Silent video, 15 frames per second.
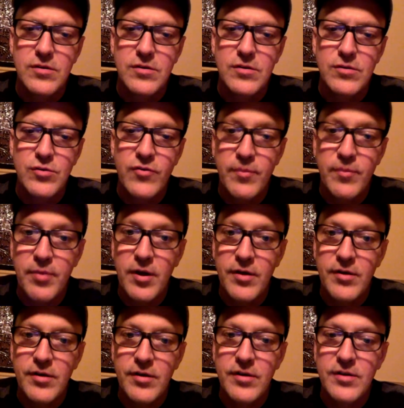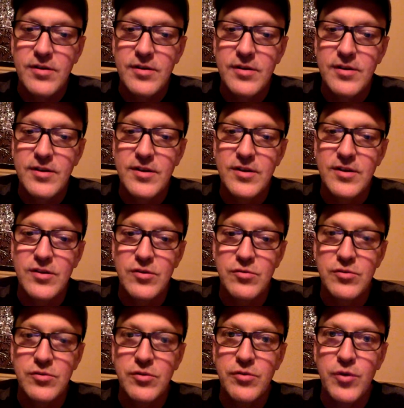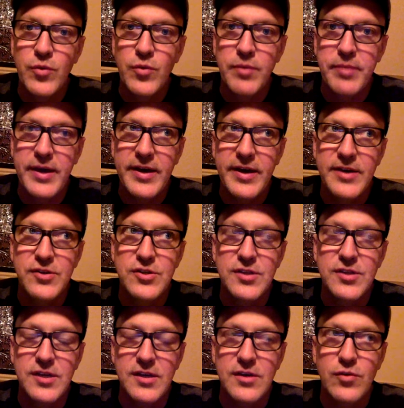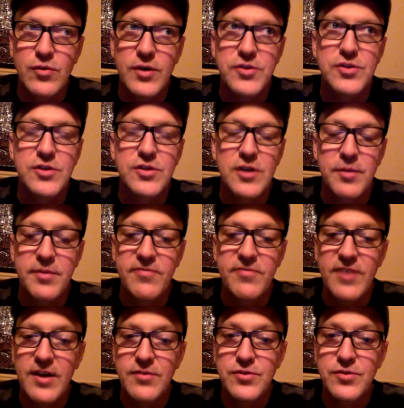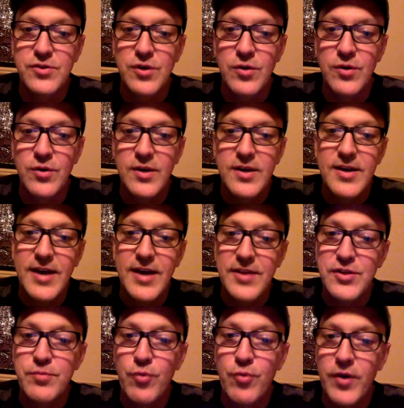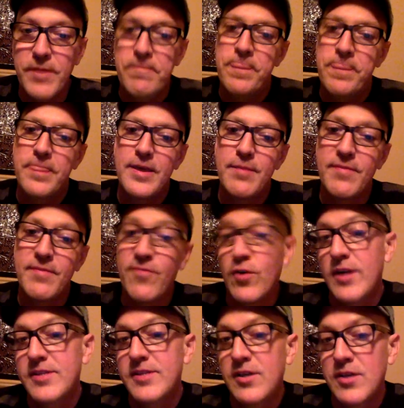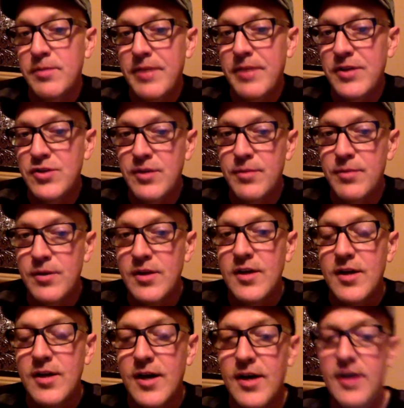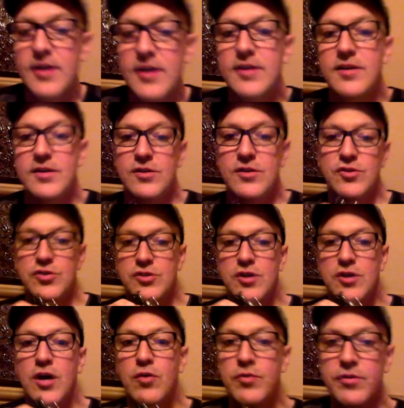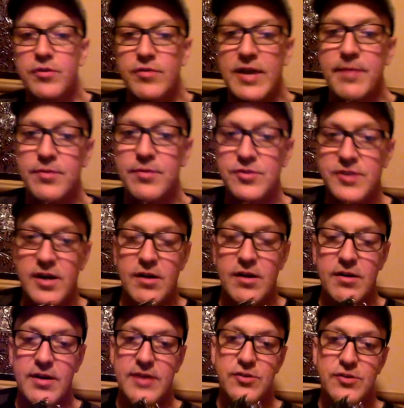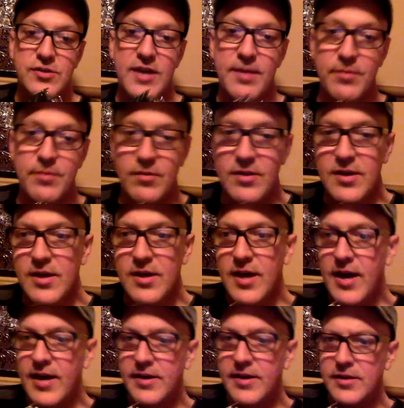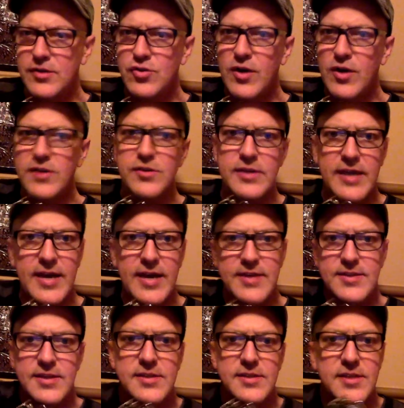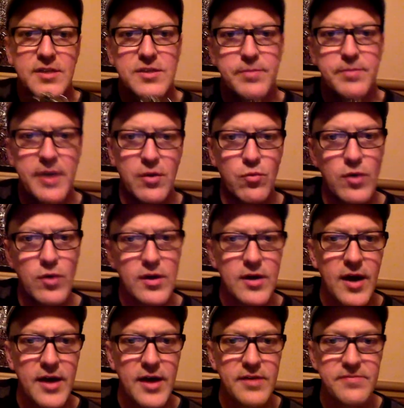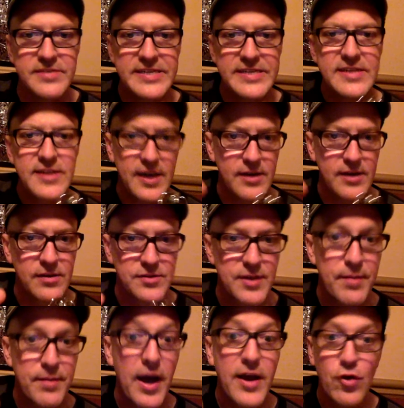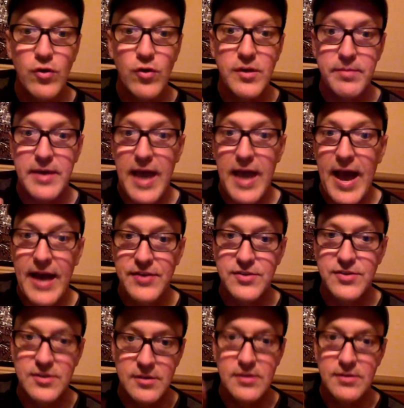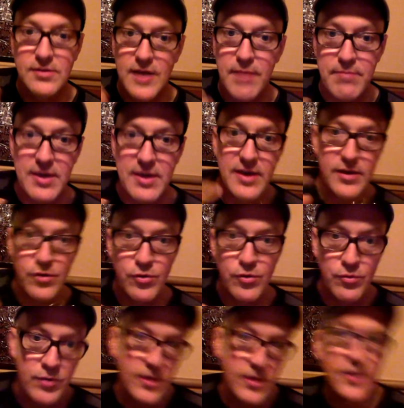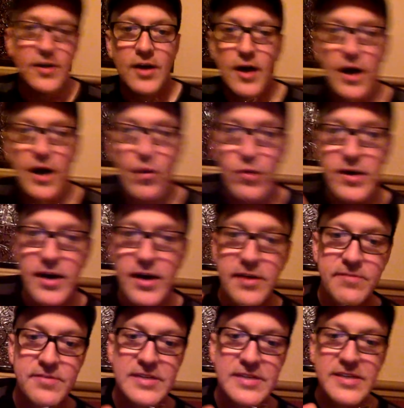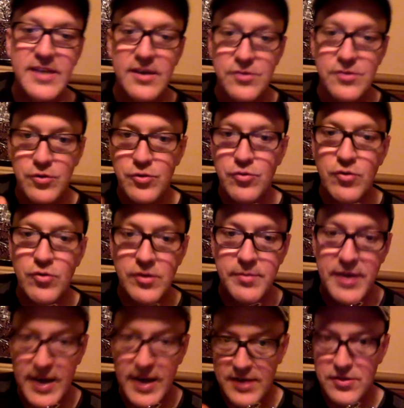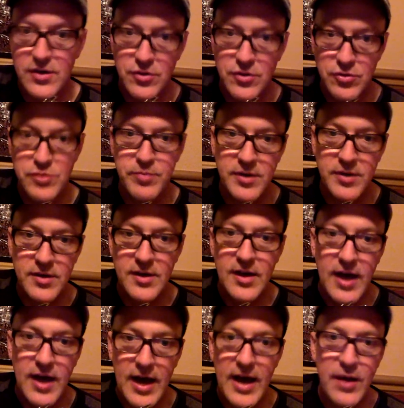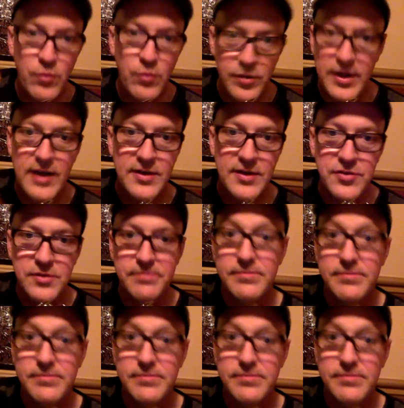You have a partner. You don't know what page the questions are going to be found. So at this point, before I tell you the page number, uh, just talk with your neighbors there at your table and try to guess and anticipate what kind of details am I going to be asked. Not me, you. Uh, what kind of details are you going to be asked? You'll speak, I will not listen.